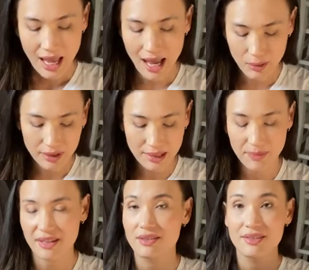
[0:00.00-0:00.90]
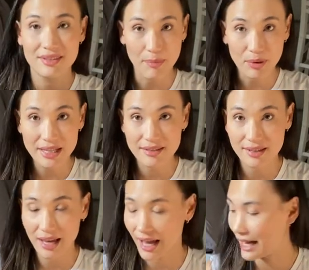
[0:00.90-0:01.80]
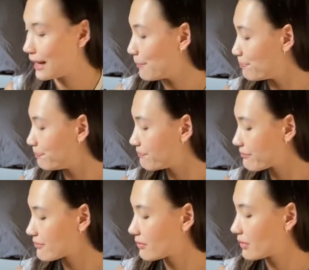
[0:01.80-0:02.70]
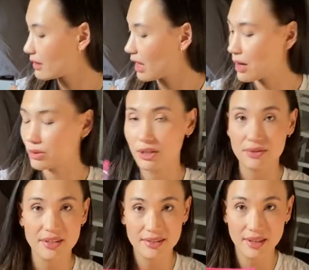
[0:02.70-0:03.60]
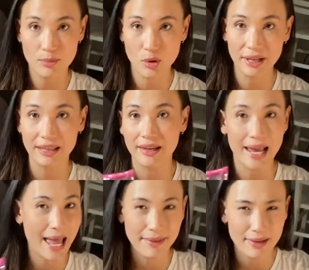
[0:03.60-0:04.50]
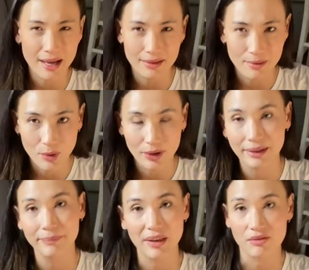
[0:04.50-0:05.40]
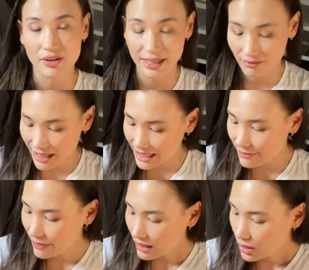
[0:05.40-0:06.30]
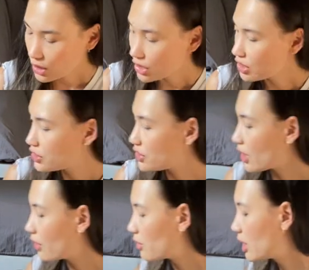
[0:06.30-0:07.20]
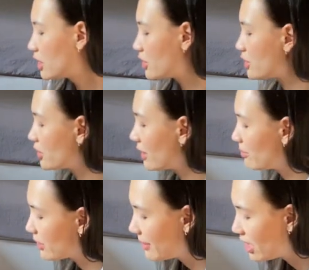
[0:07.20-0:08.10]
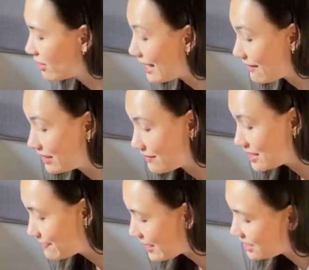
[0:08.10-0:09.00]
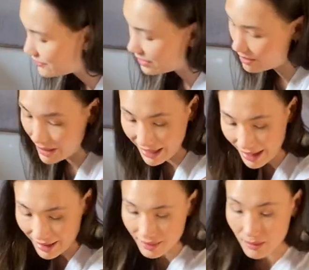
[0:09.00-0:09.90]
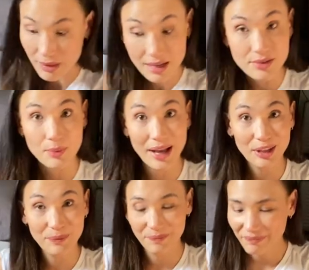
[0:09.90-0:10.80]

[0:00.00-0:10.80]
I will keep these separate. I will use this in the morning, and then I add that in the morning after I get ready. So just so I'm prepared and have enough space for them, I add them as well.